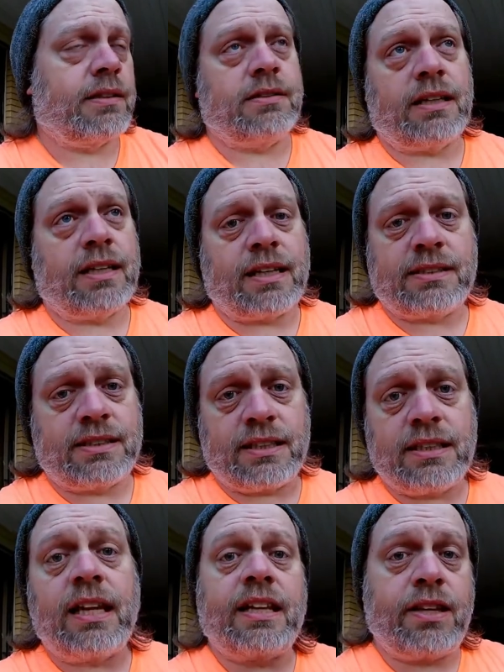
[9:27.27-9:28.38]
Like I said,
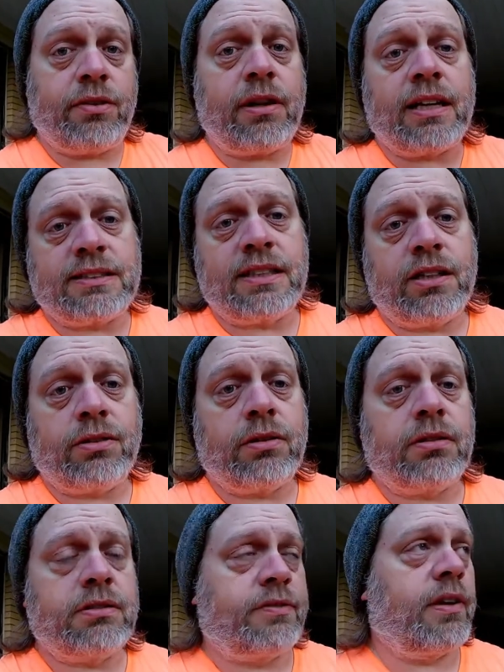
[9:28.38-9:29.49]
like you guys know,
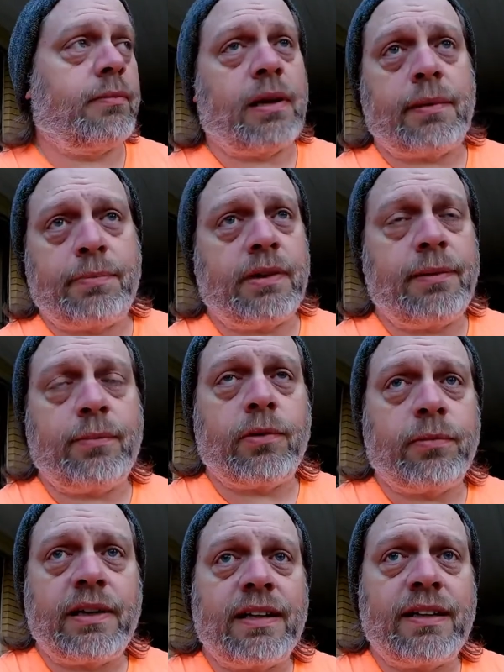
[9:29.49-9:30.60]
those of you, I'm not putting any more
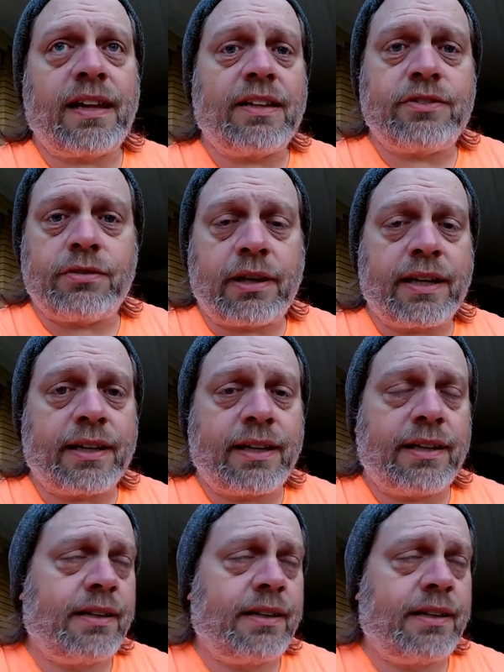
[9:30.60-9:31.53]
money into that Trek.